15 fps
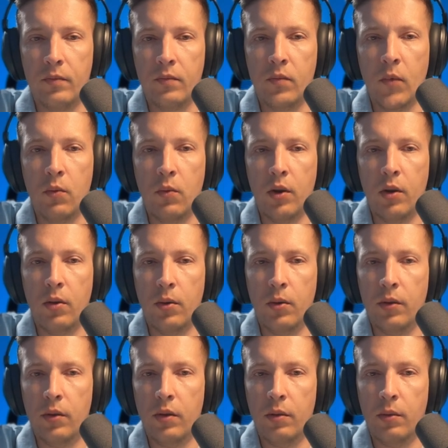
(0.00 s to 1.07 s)
We go
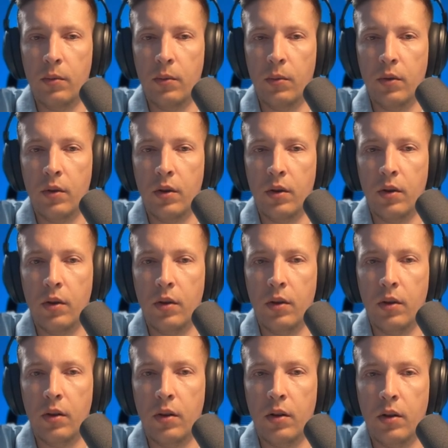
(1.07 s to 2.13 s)
in.
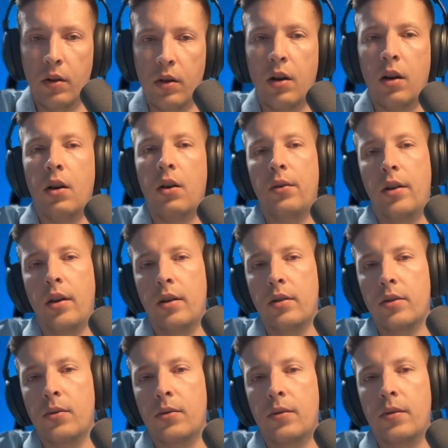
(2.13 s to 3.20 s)
Okay,
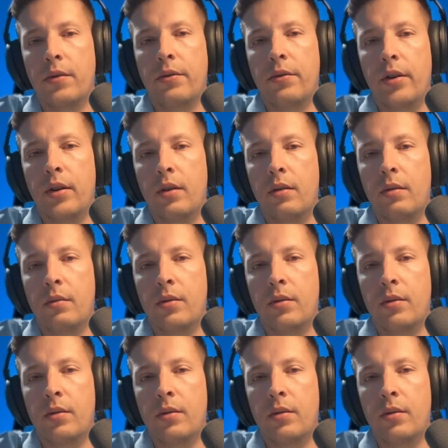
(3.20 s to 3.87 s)
so it's 3. It's